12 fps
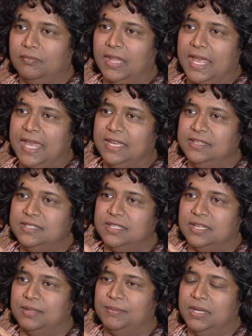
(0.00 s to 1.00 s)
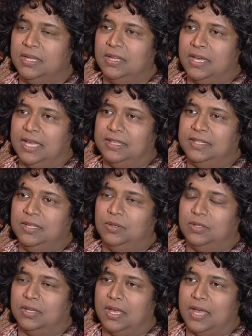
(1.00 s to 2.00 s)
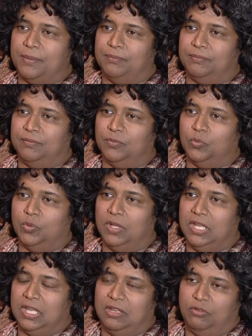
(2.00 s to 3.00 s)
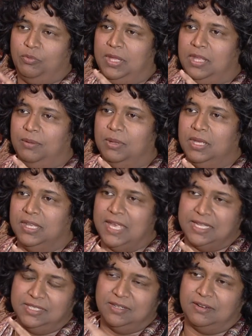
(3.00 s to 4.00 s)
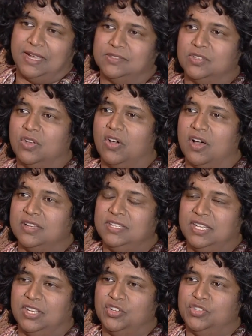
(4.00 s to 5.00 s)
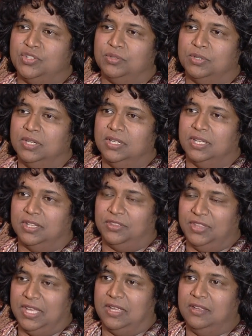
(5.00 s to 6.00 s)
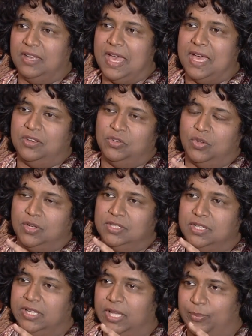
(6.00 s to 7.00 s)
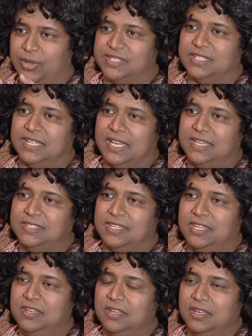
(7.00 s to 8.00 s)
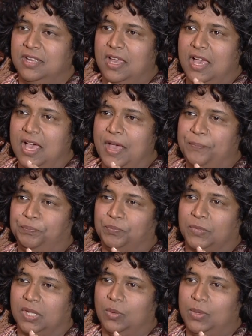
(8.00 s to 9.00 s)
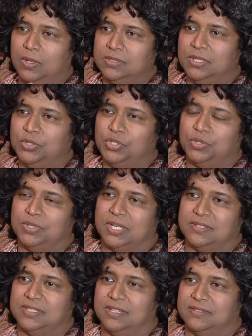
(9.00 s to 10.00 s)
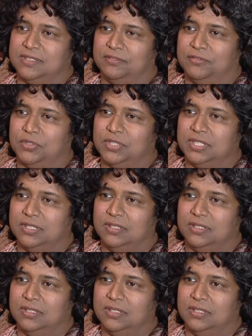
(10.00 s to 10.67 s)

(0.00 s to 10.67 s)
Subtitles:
And I think if we categorize God into a thing and not a personality, we also shoot ourselves in the foot.